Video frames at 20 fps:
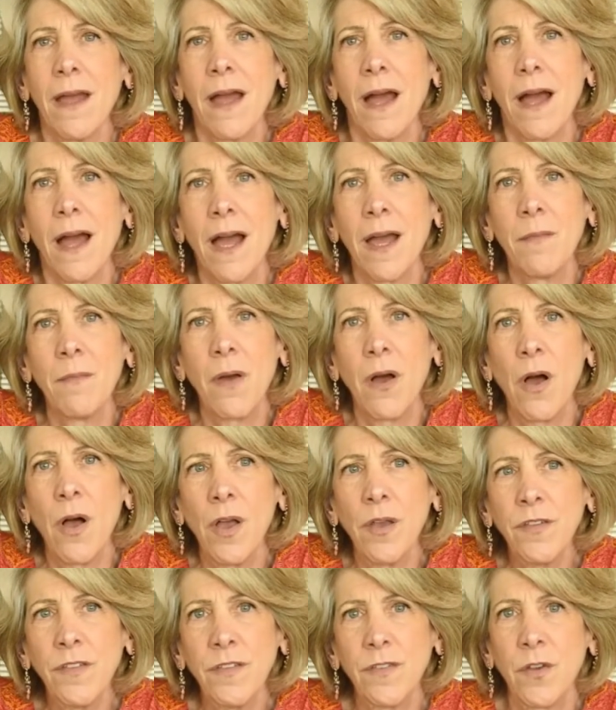I'm
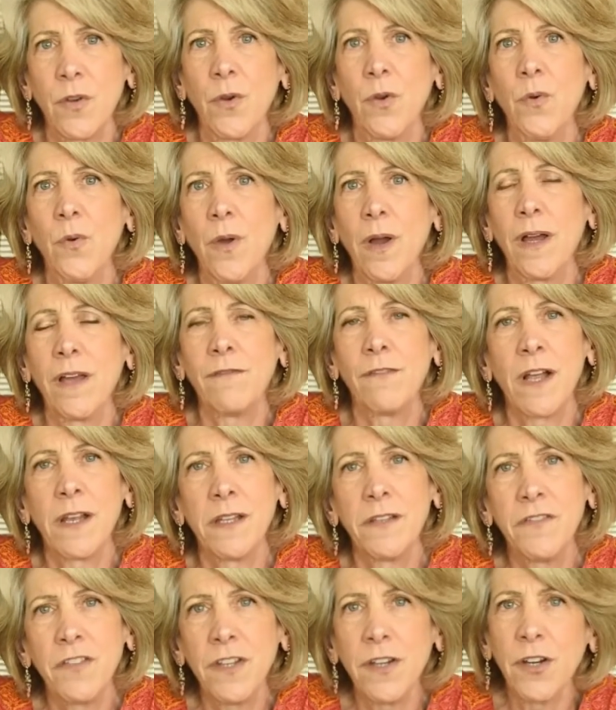also a
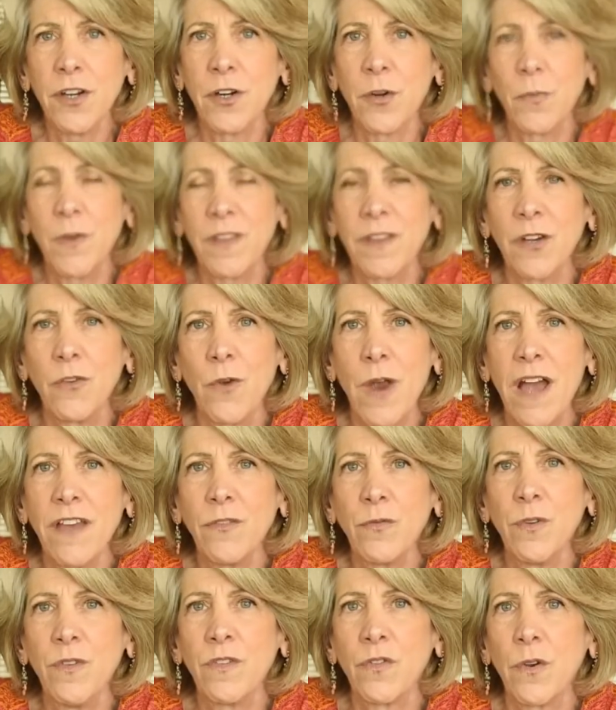volunteer with a
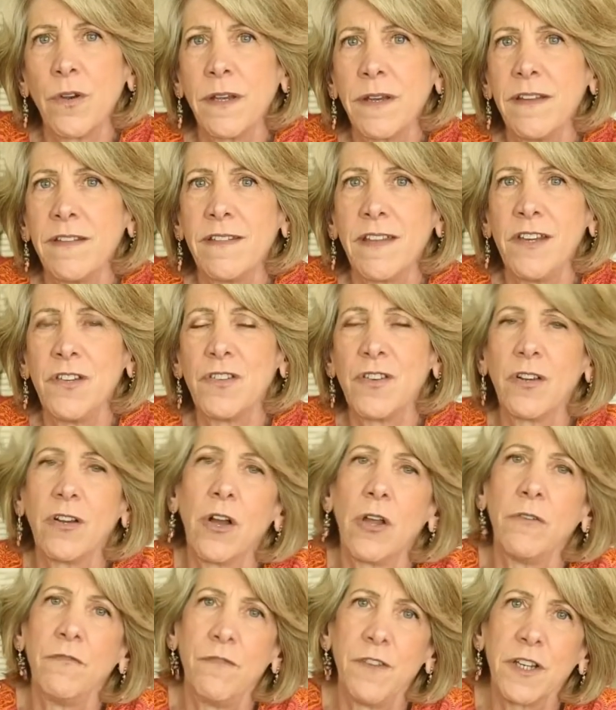grassroots organization
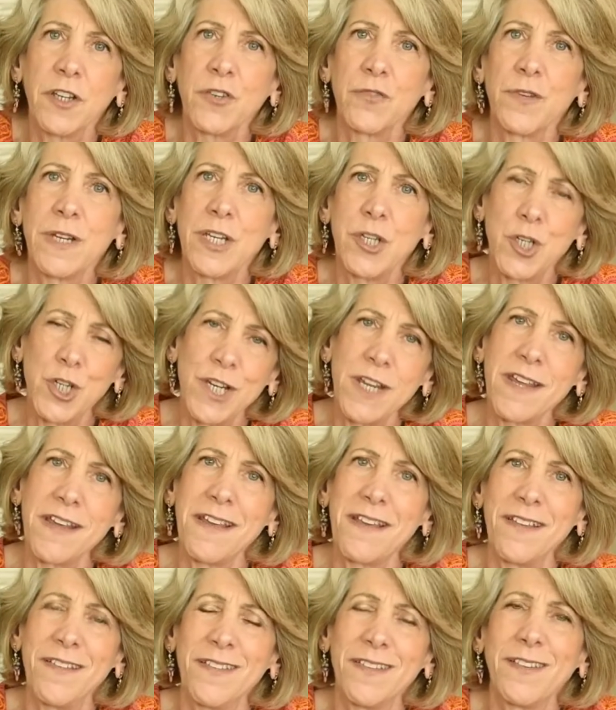called Victory
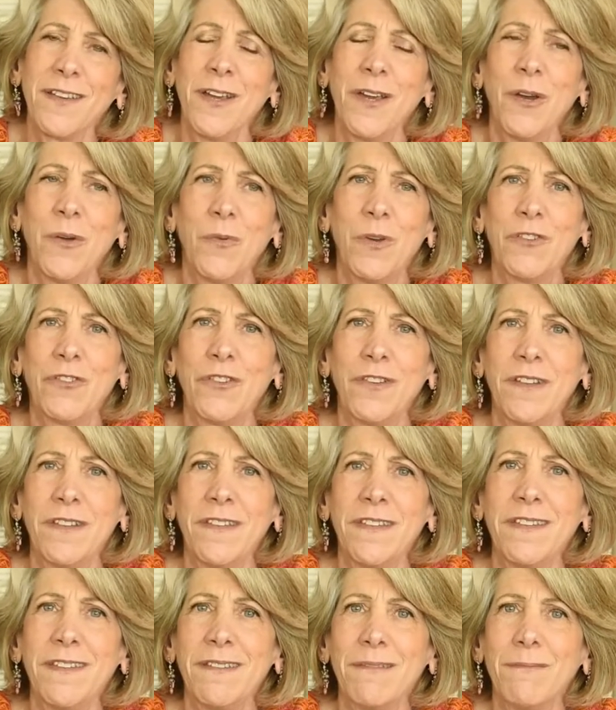Cheese, which
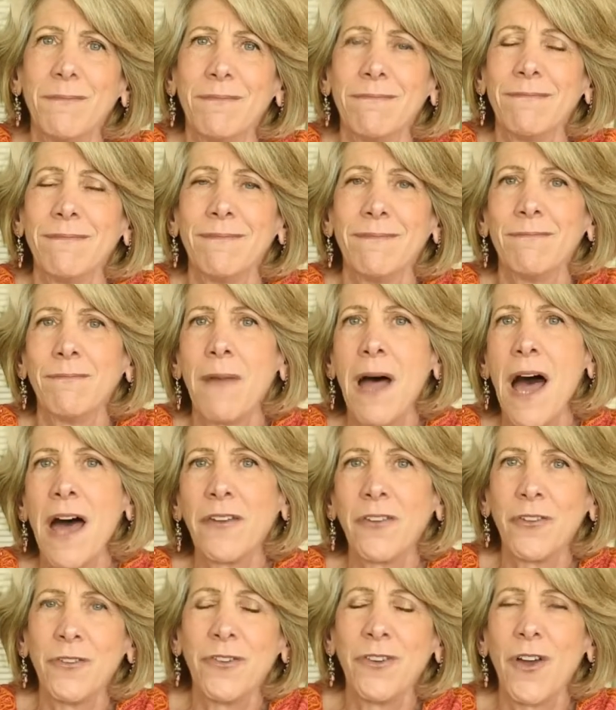is
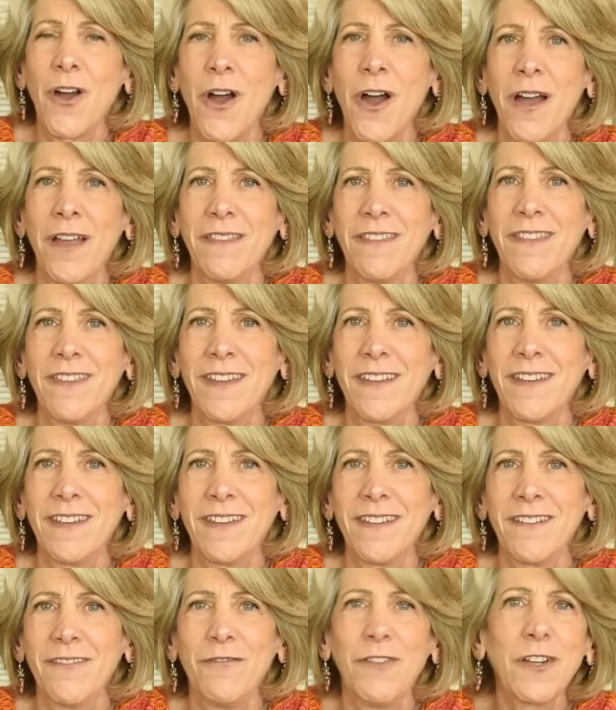modeled on
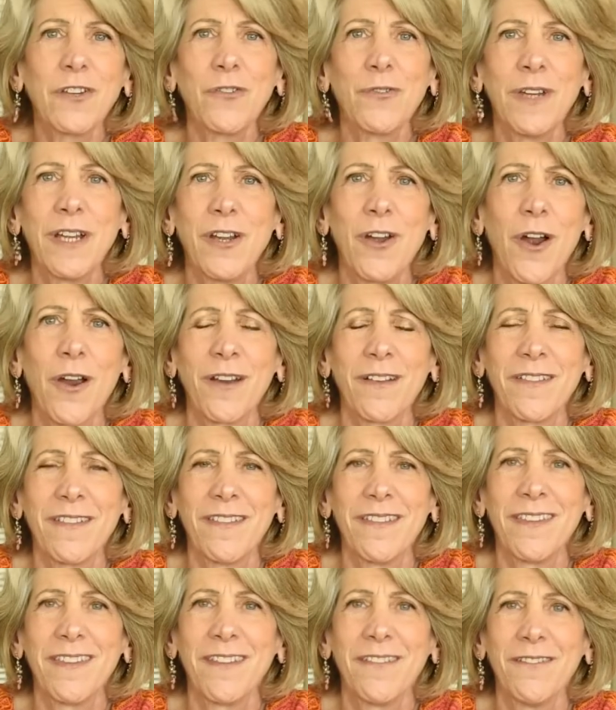the Victory
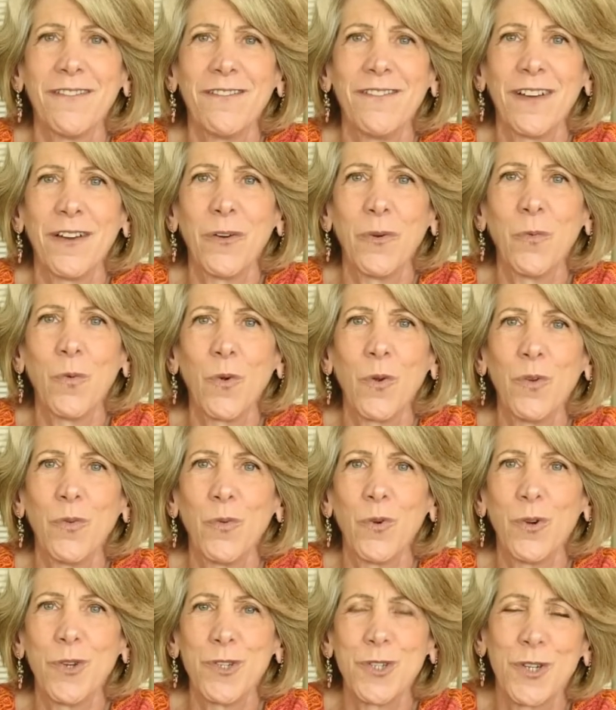Gardens of World
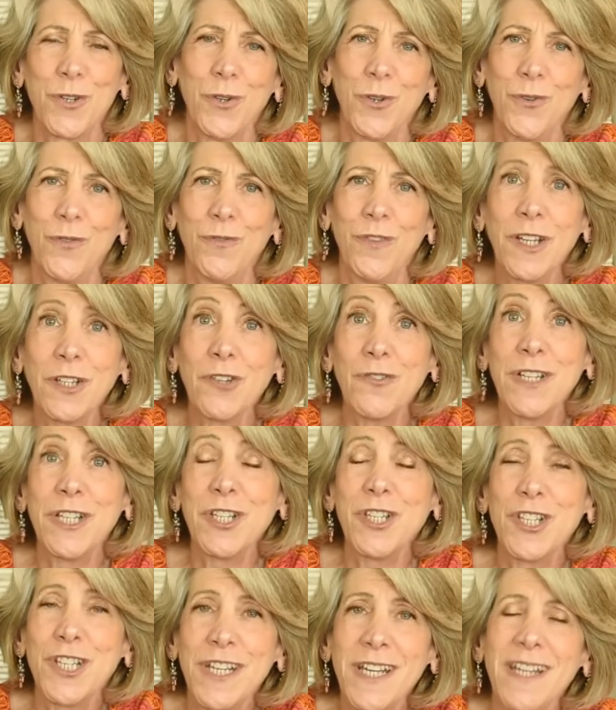War II. Victory
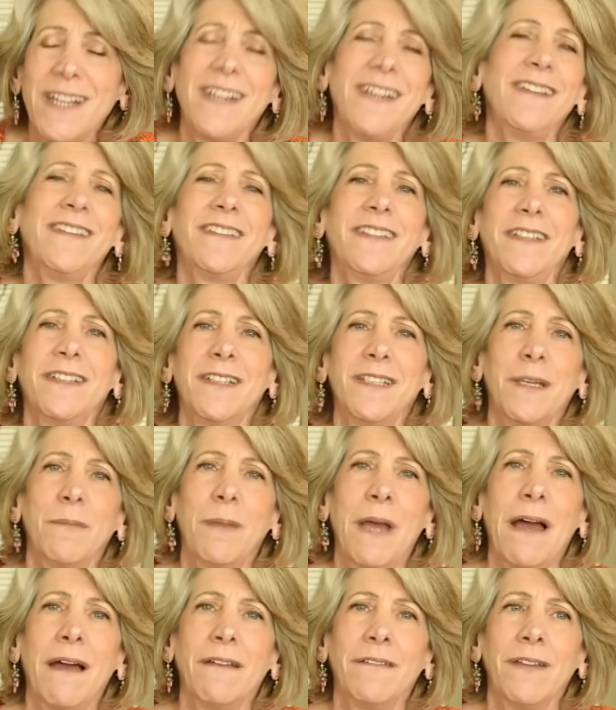Cheese is
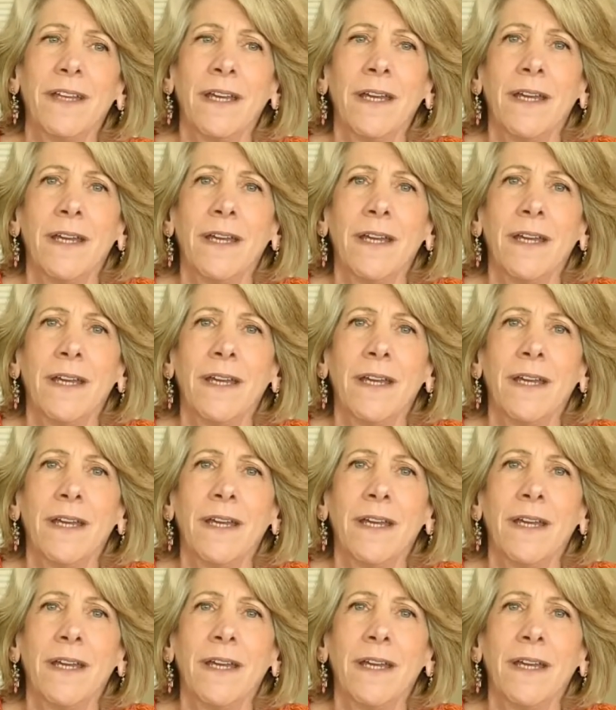about